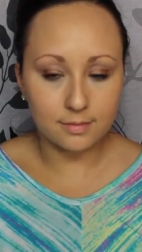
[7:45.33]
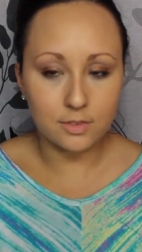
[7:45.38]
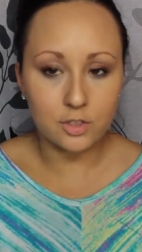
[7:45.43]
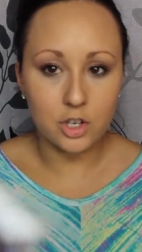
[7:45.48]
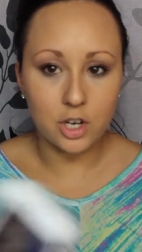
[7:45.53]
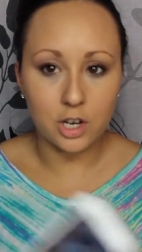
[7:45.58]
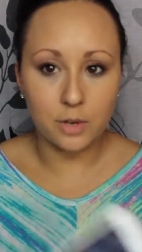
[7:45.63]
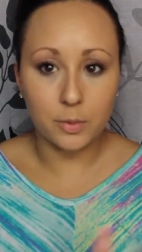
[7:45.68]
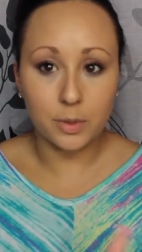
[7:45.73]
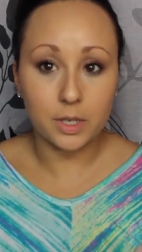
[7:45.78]

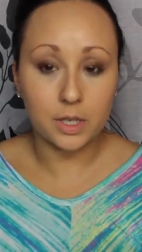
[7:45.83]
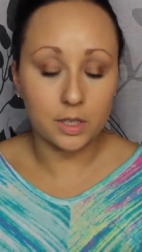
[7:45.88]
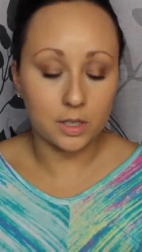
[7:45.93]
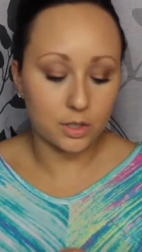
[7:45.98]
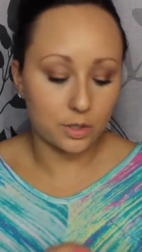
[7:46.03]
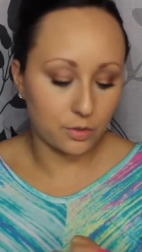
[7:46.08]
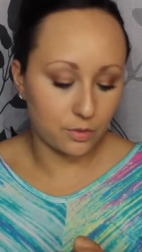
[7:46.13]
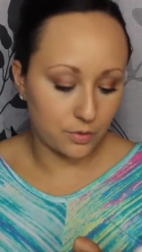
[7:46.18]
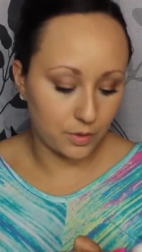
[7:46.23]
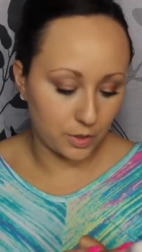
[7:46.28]
Try one a
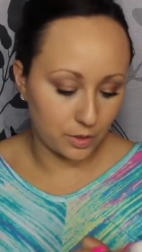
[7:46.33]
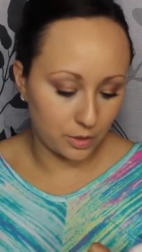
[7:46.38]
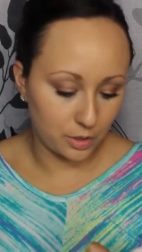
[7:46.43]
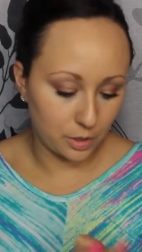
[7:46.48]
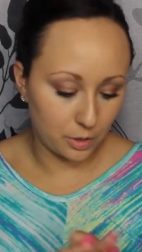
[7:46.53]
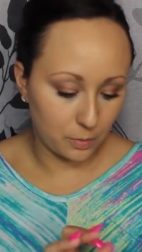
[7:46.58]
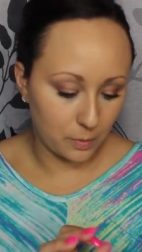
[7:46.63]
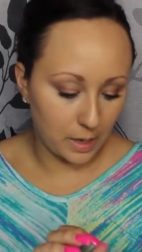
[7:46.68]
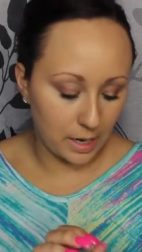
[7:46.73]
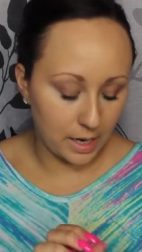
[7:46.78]
little
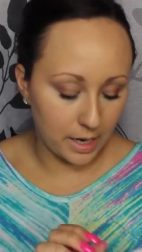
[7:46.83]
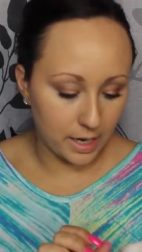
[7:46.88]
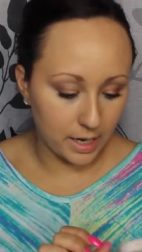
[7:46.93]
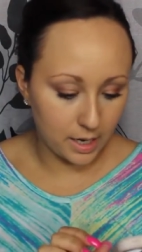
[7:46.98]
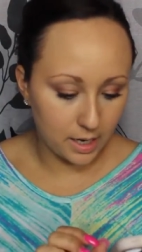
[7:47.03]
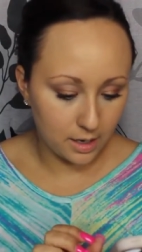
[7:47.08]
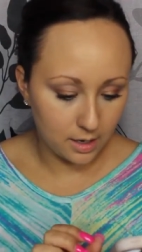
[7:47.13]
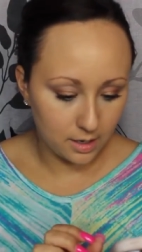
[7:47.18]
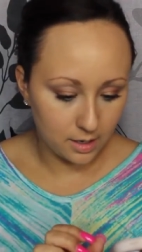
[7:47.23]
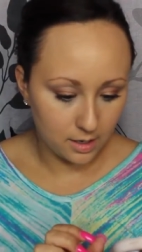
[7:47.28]
further
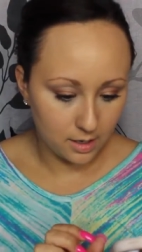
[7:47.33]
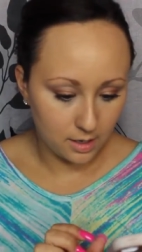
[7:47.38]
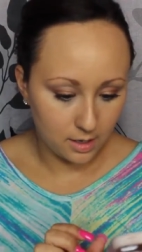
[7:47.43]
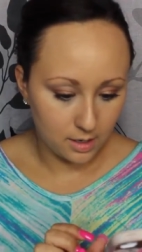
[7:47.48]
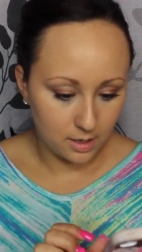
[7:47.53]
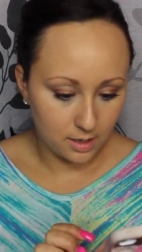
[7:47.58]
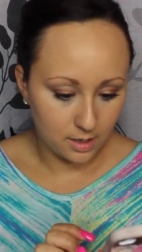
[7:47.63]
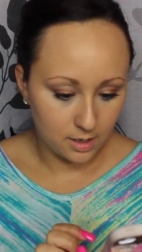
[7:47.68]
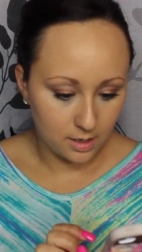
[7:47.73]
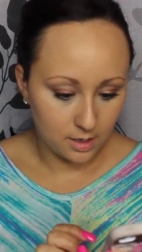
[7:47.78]
away.
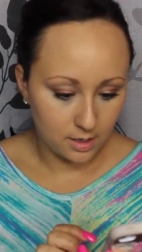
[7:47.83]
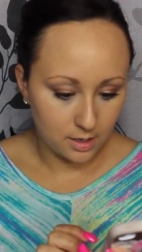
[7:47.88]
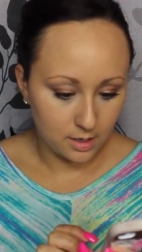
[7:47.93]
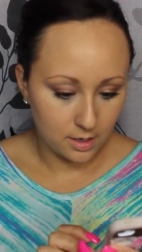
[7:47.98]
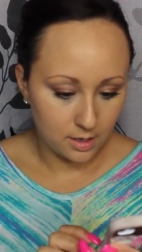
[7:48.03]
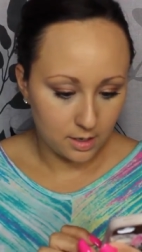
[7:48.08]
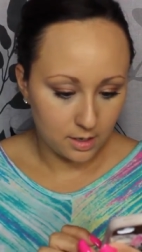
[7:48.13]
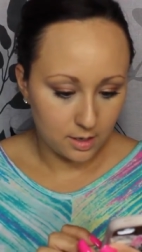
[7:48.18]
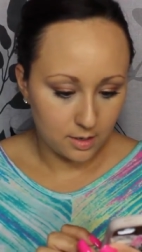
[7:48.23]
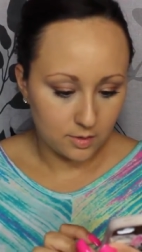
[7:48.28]

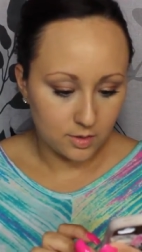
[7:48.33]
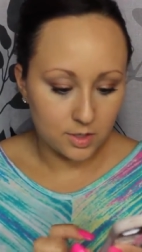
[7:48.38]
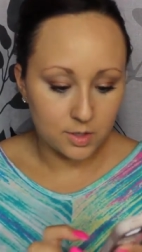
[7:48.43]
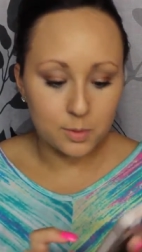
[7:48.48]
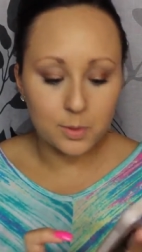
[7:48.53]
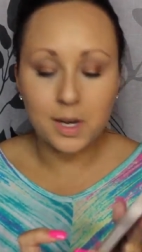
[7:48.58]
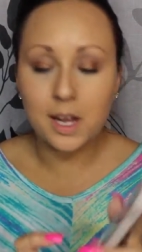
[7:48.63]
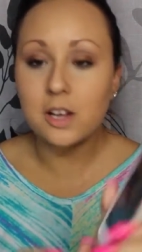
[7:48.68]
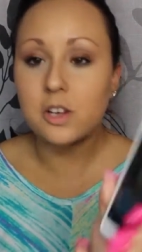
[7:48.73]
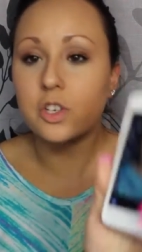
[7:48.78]

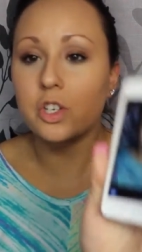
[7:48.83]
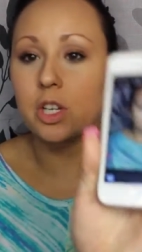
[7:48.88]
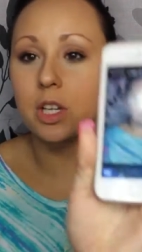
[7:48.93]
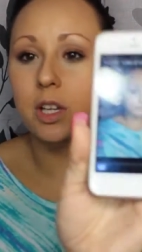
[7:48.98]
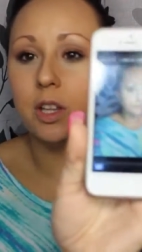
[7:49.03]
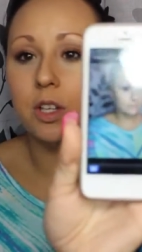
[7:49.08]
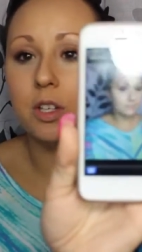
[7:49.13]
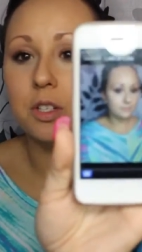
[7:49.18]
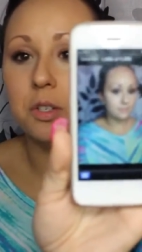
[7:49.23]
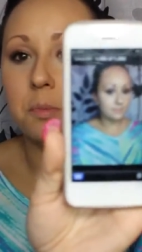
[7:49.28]
This one
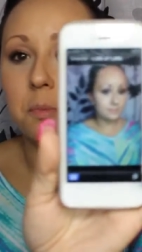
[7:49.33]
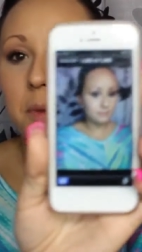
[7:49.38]
actually looked